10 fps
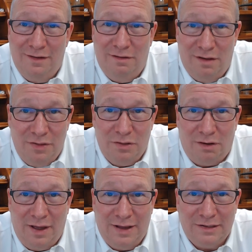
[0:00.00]

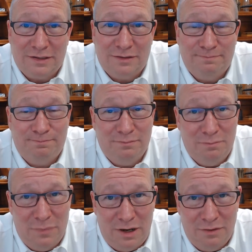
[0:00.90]
nonetheless,
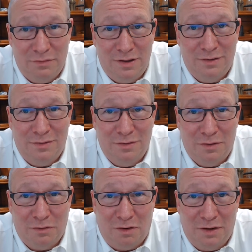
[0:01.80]
many of
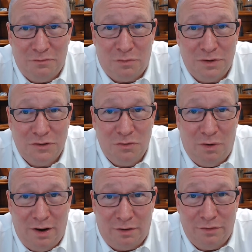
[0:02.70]
their loved ones who are
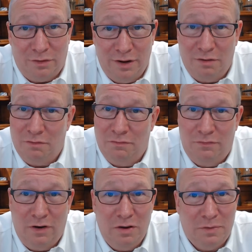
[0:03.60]
elderly are
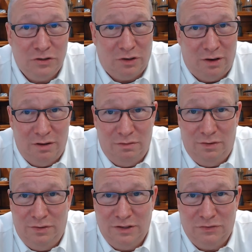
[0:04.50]
very much alone
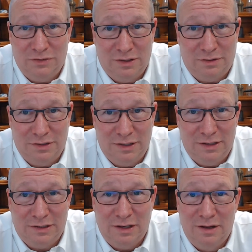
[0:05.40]
in these
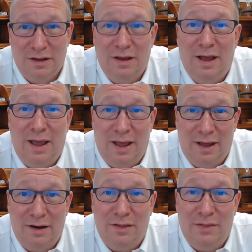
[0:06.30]
facilities,
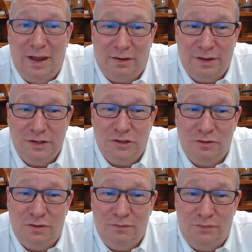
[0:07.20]
and that lends to
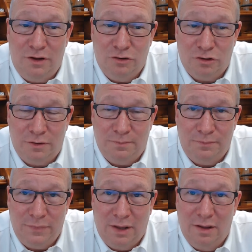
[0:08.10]
confusion.
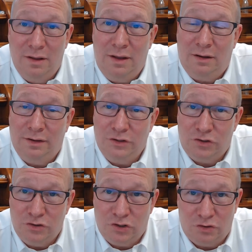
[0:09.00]
It lends
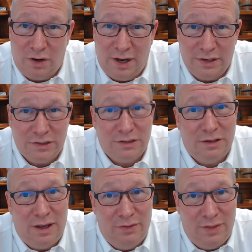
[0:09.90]
to stress,
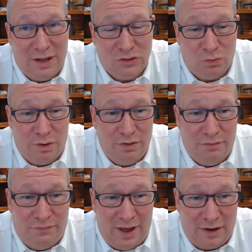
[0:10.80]
and that's one of
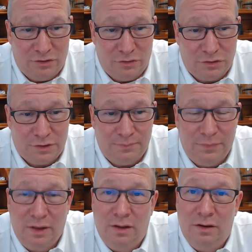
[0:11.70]
the factors.
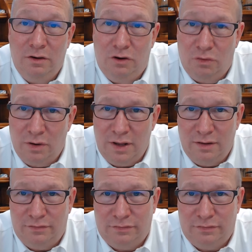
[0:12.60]
Grief,